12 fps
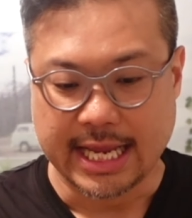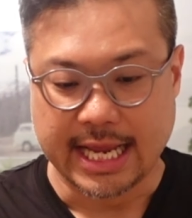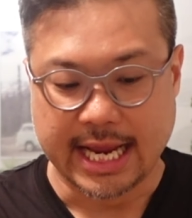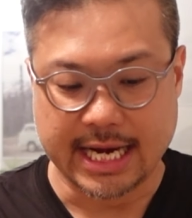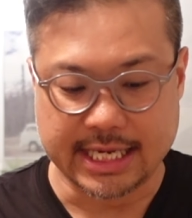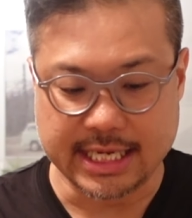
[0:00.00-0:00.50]

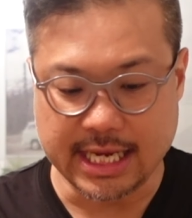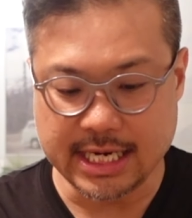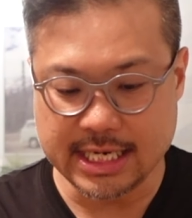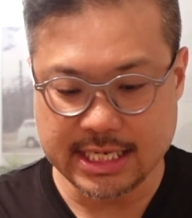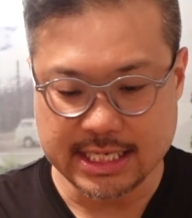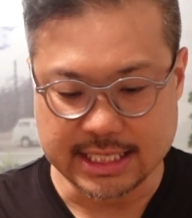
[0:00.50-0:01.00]
And
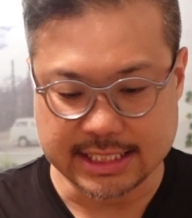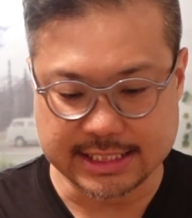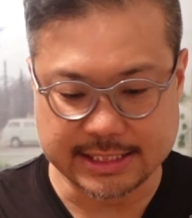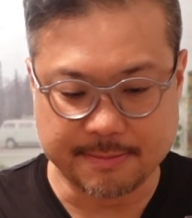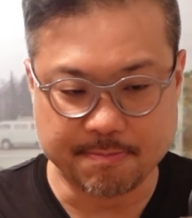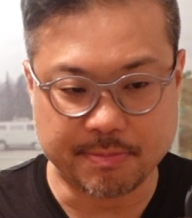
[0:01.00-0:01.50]
again, a
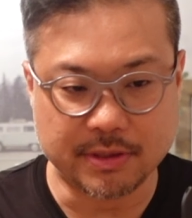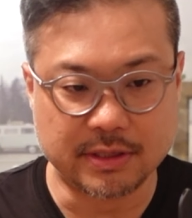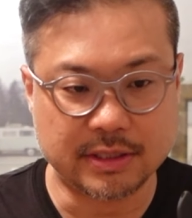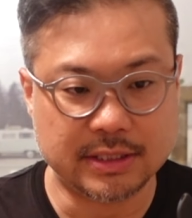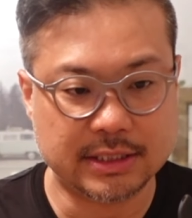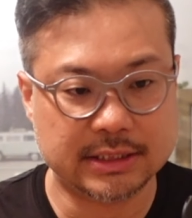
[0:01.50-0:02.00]

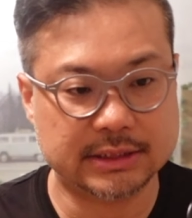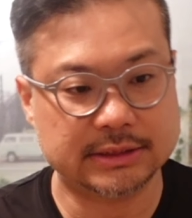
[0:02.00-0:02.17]
simple